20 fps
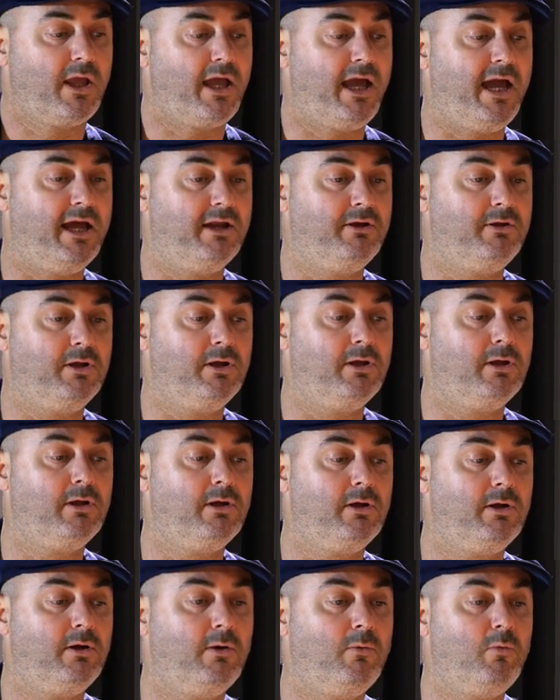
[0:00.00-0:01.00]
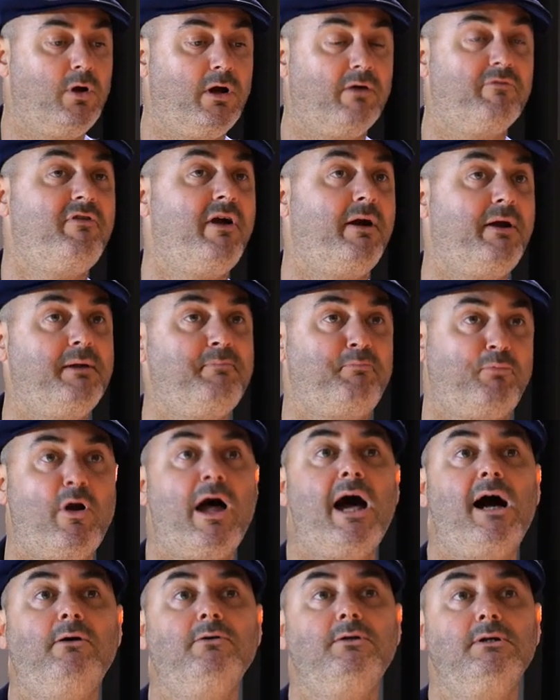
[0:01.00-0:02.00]
and uh, we are very
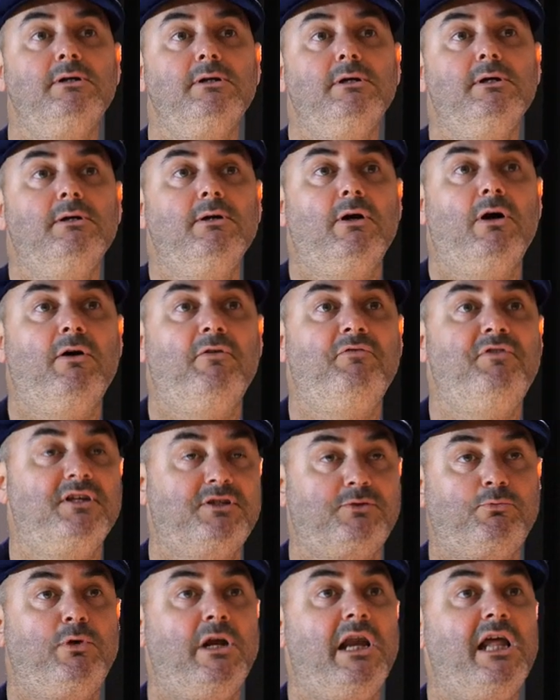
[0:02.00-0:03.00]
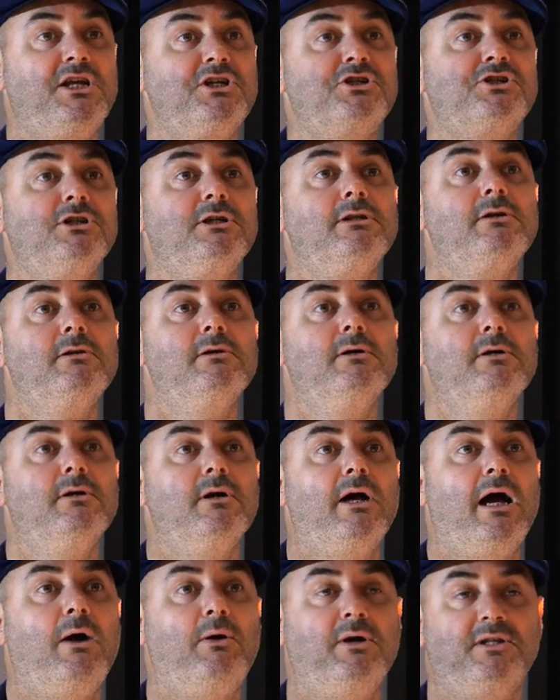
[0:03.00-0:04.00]
proud of this relation,
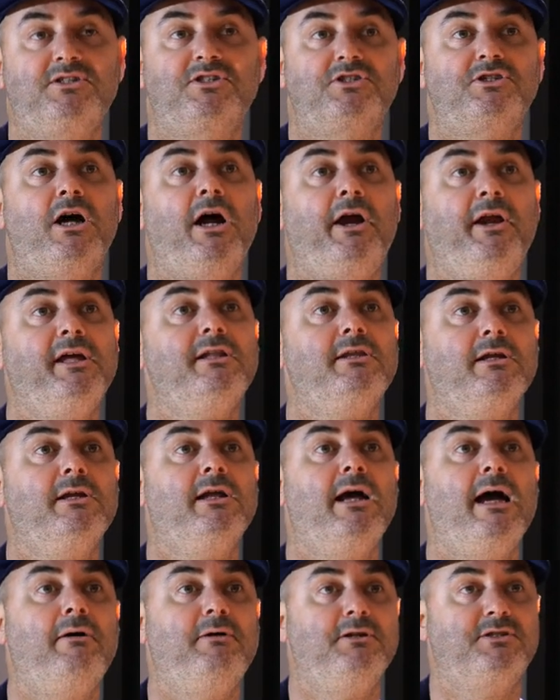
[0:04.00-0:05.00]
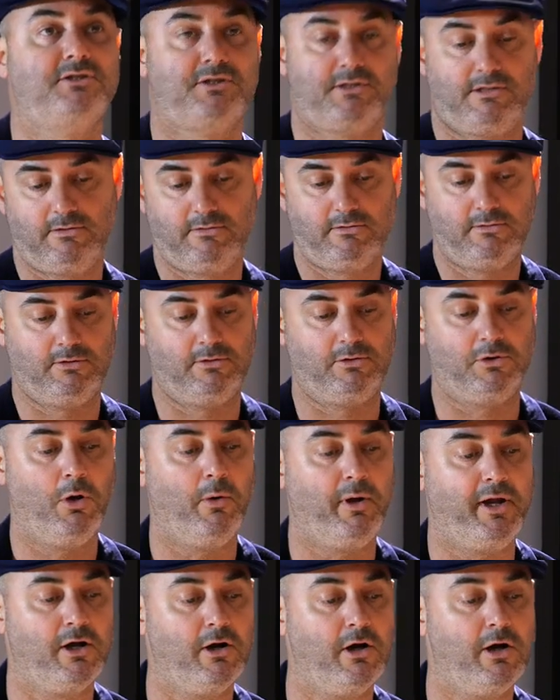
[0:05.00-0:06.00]
how it started and how it's
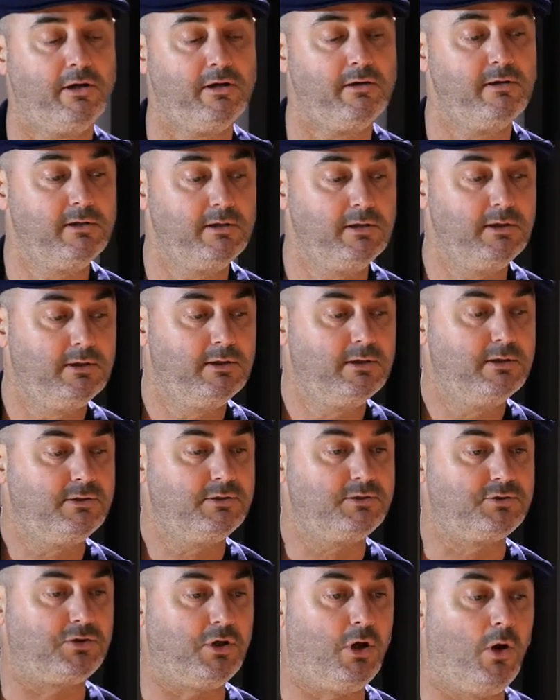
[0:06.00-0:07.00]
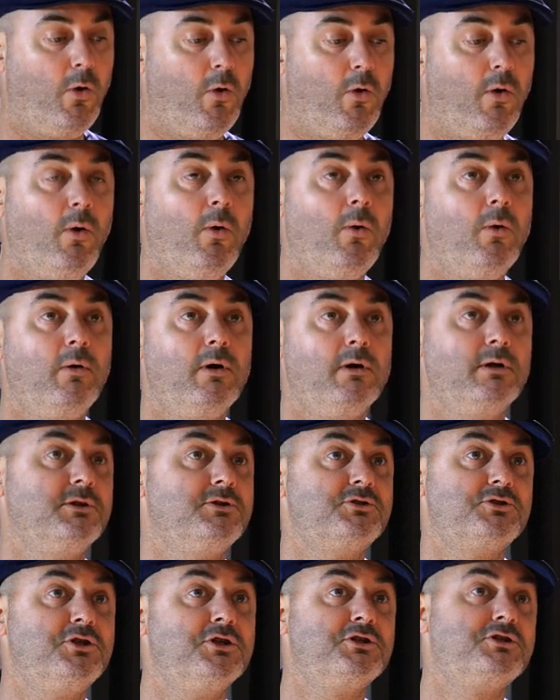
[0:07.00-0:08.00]
going on. So
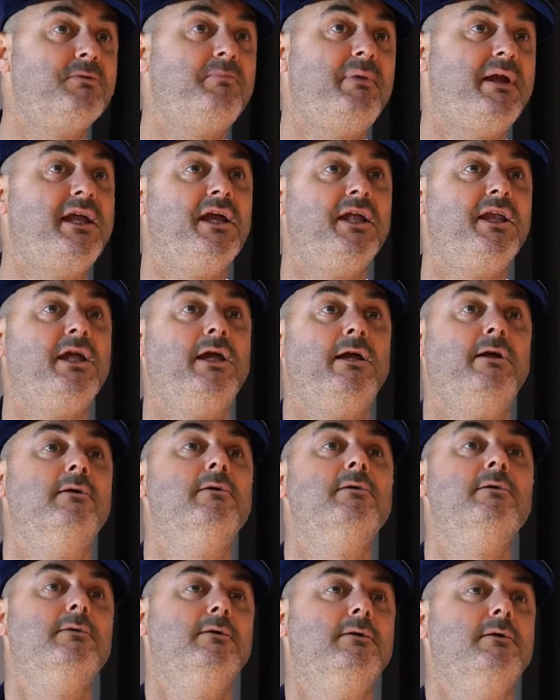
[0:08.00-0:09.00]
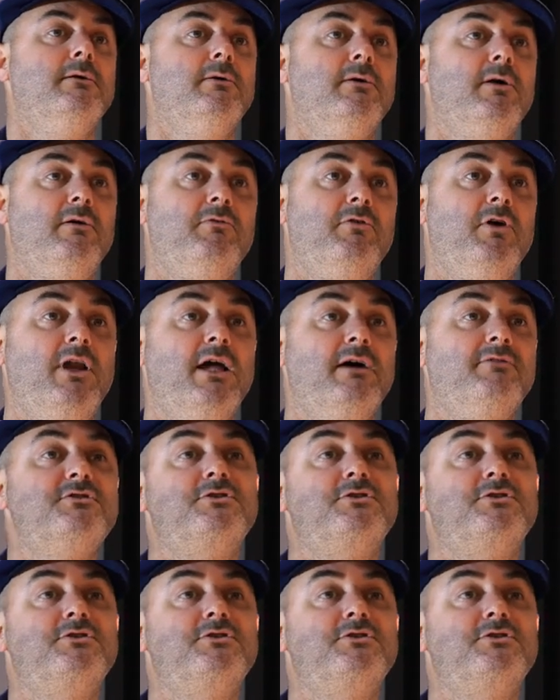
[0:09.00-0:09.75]
it's just the beginning of a love